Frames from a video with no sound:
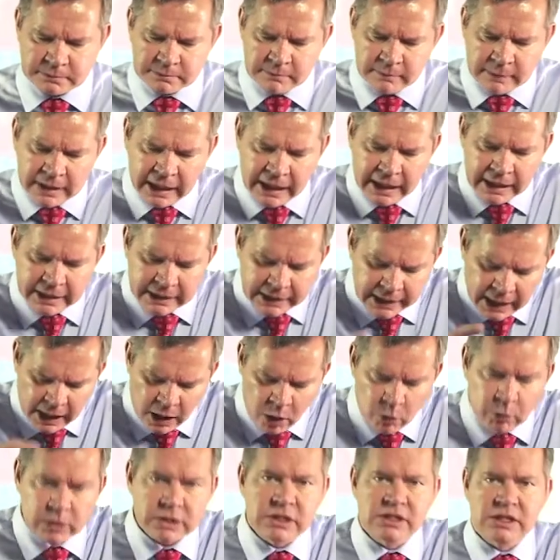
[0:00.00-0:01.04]
And now
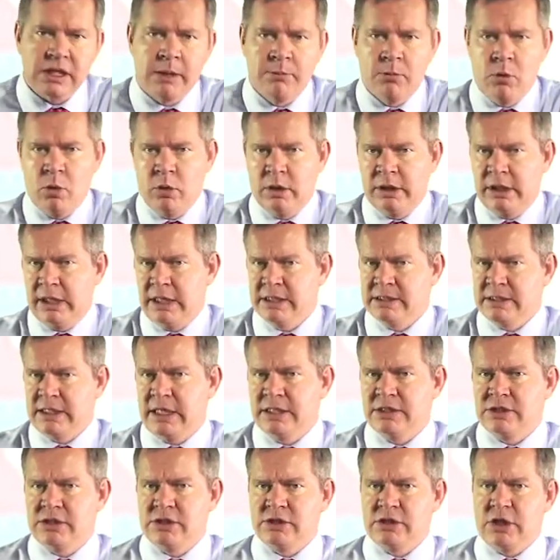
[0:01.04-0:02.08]
what some
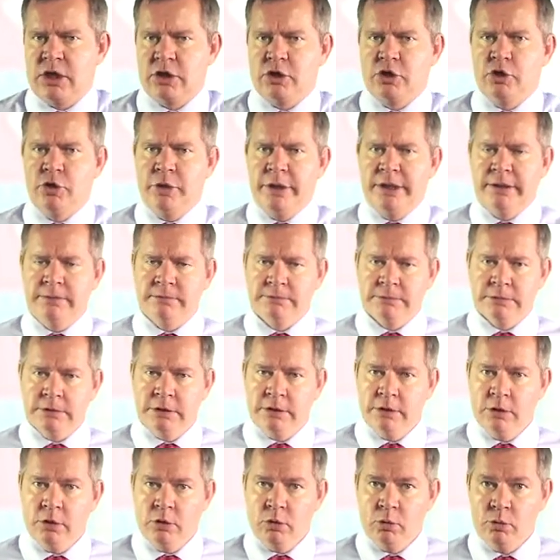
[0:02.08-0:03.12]
organizations are doing
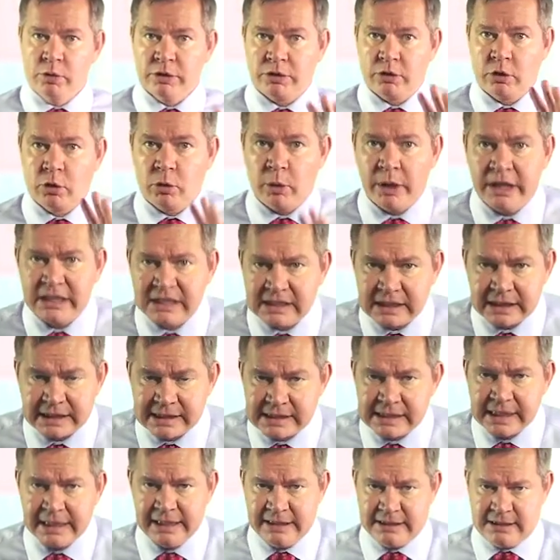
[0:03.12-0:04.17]
with great
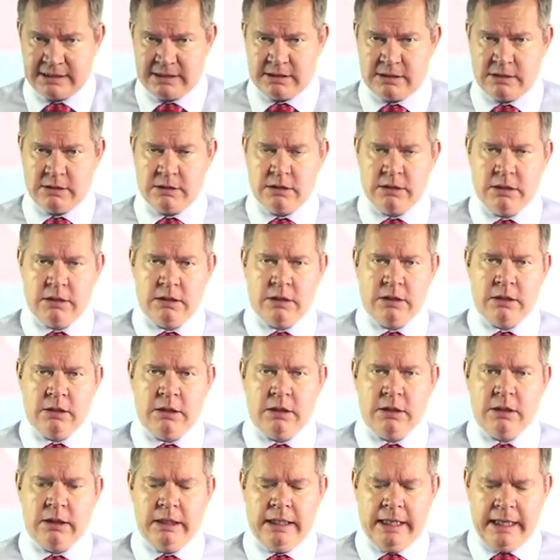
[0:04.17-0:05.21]
success,
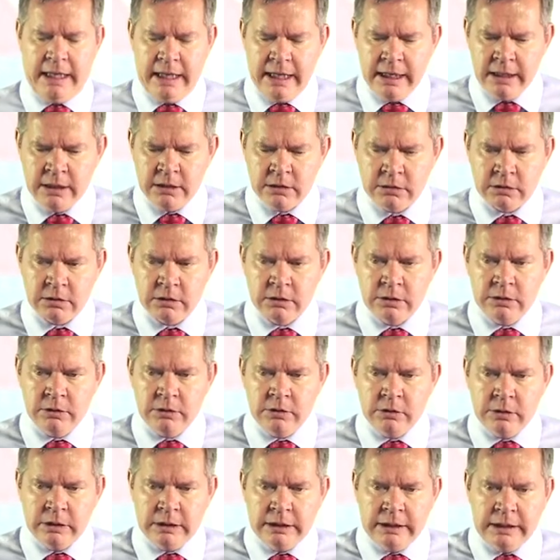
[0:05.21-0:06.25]
and
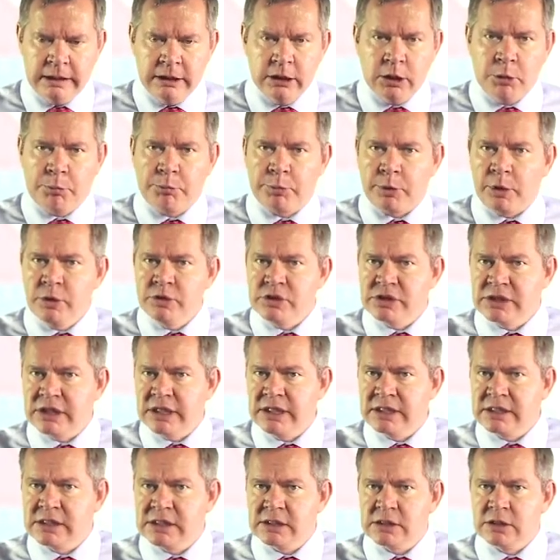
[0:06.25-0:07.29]
in the
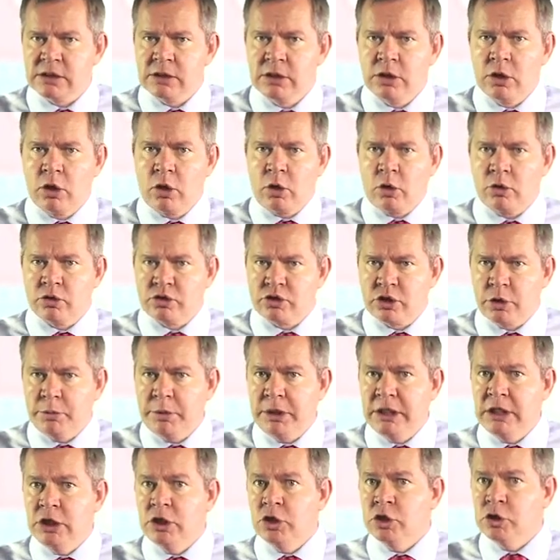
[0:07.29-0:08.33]
process
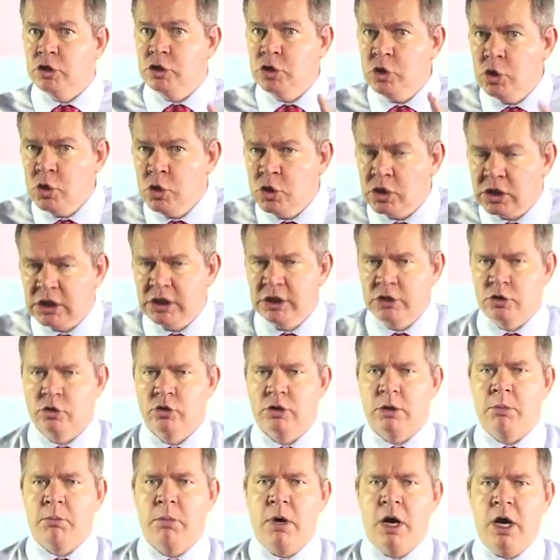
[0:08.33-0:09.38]
contributing hugely to
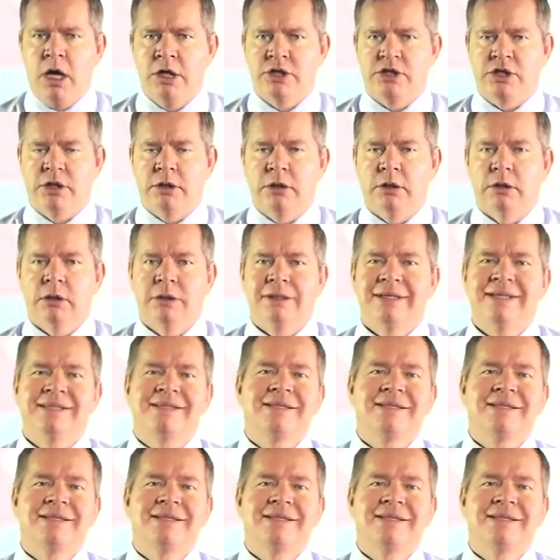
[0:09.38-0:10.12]
the margin, is they